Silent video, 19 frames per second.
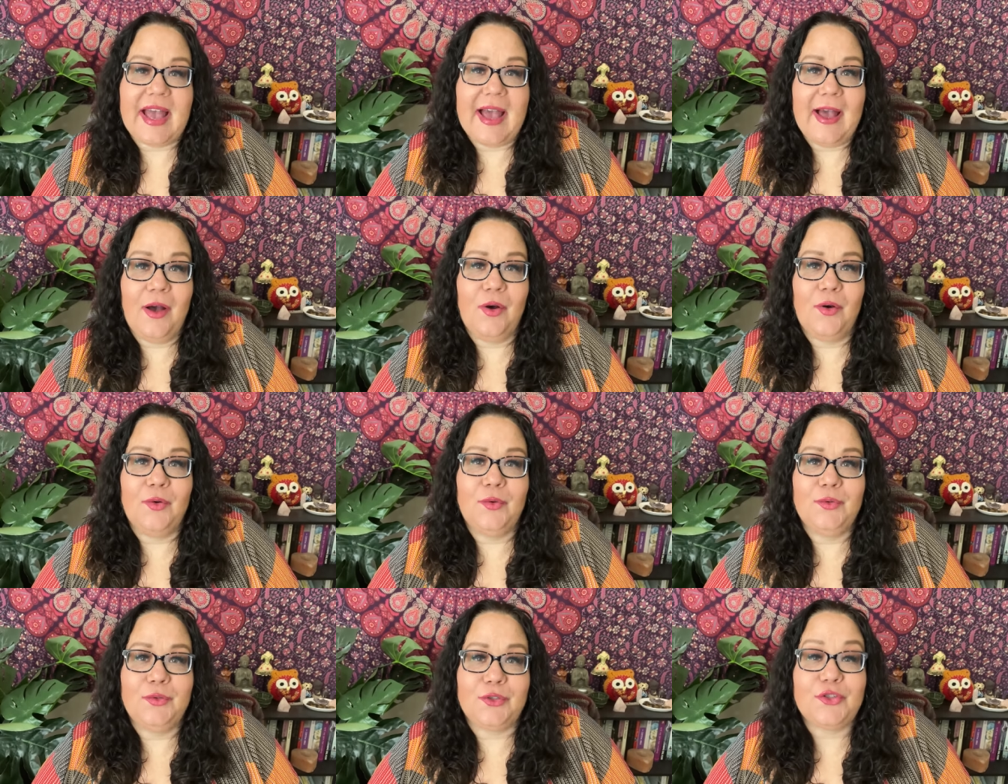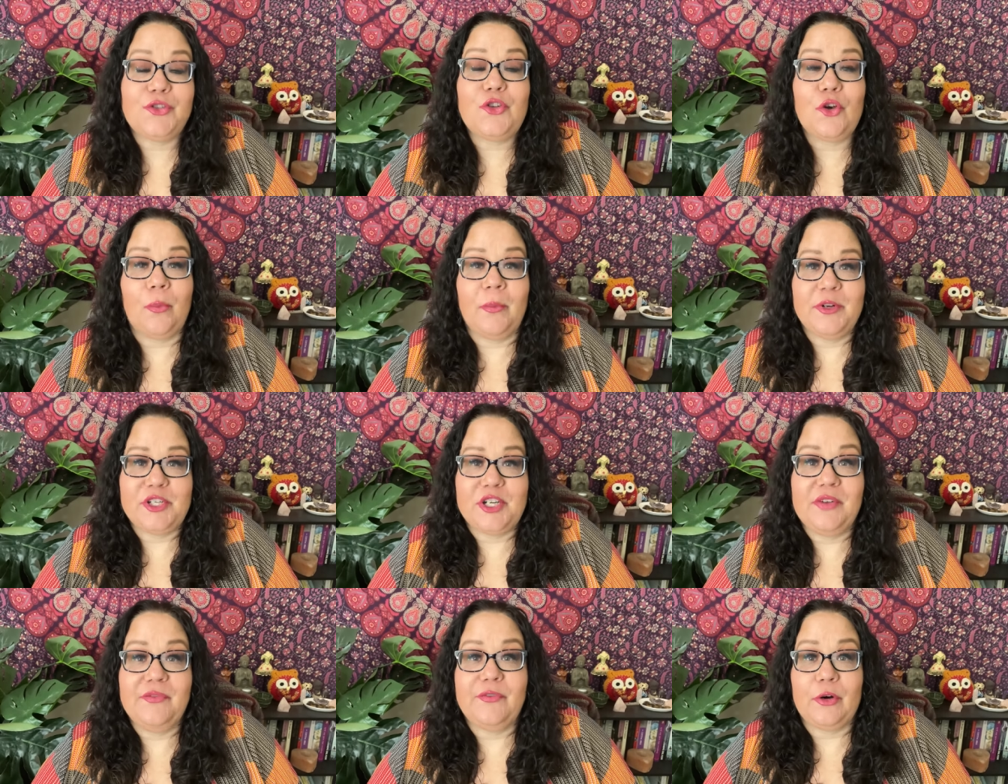out so
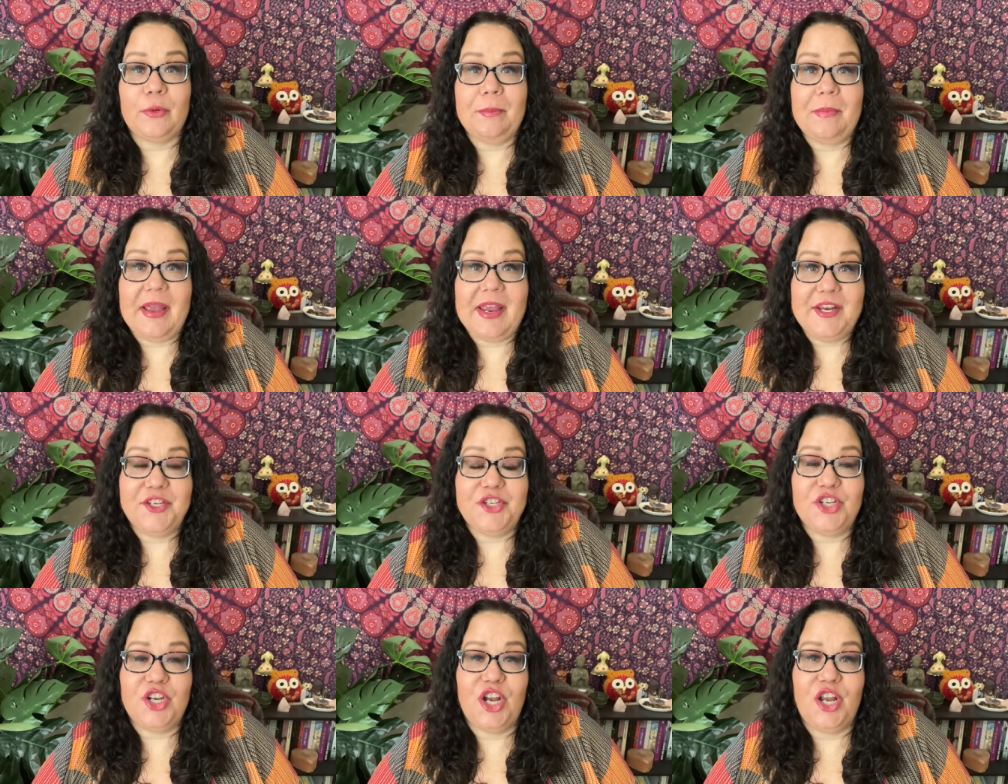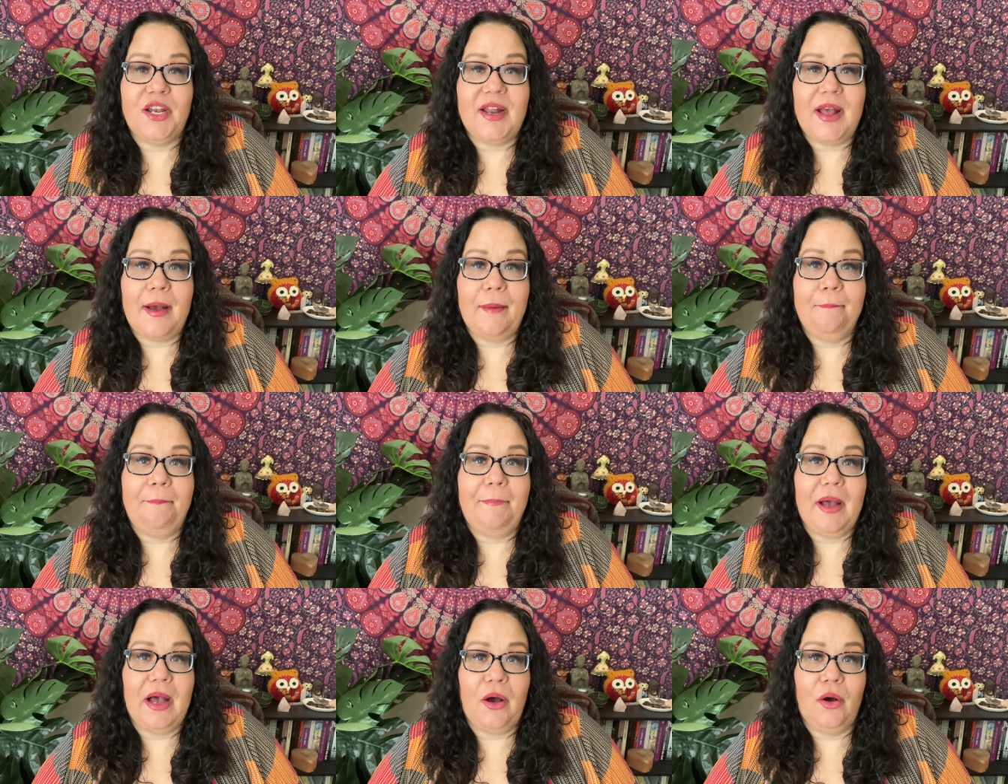much information
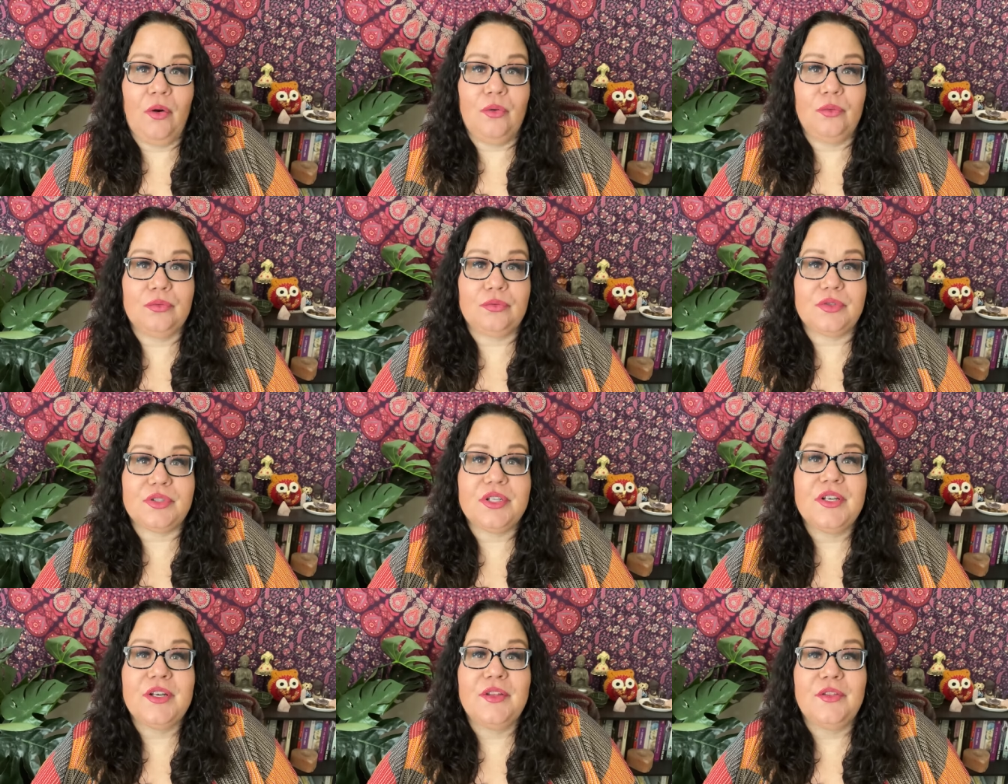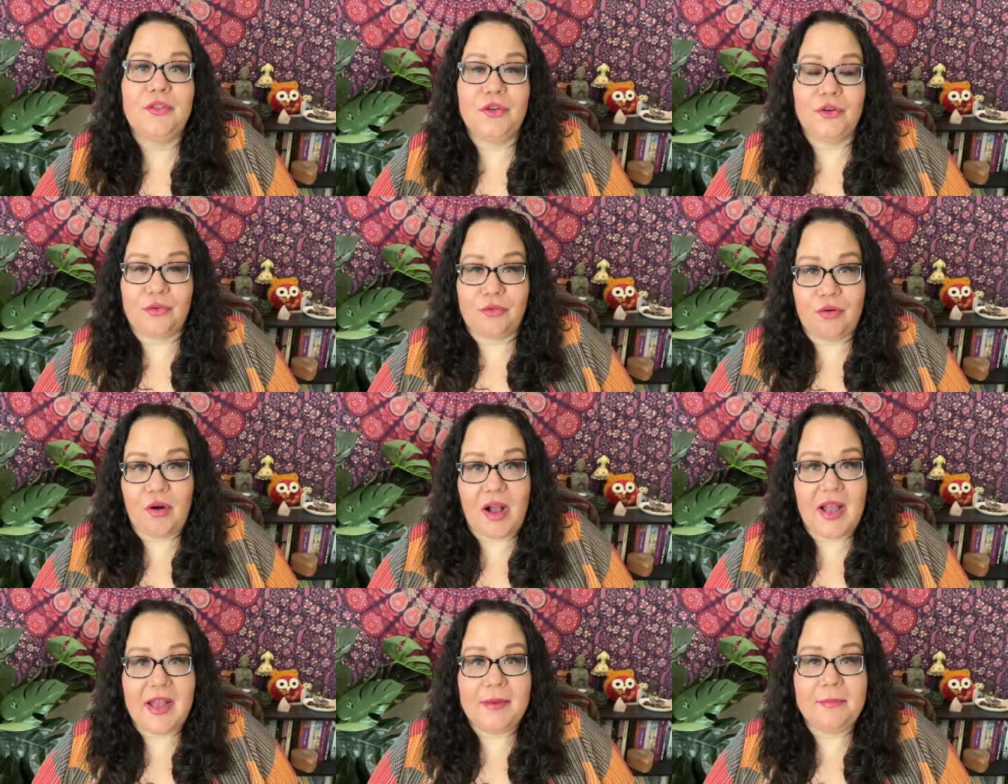about the
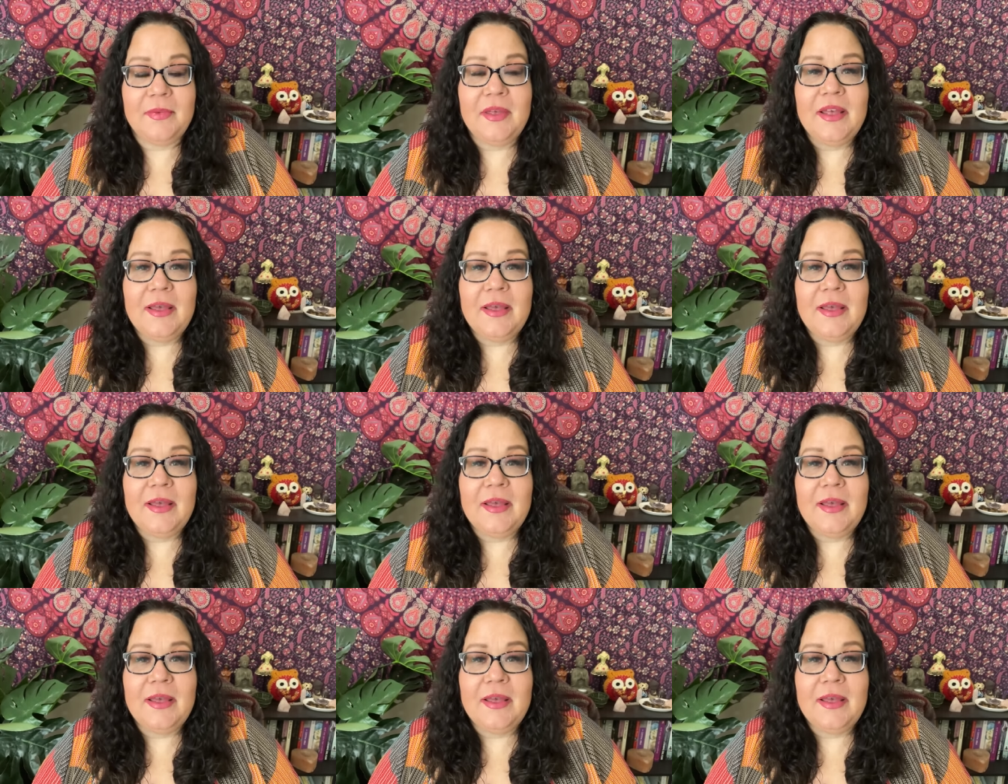crime.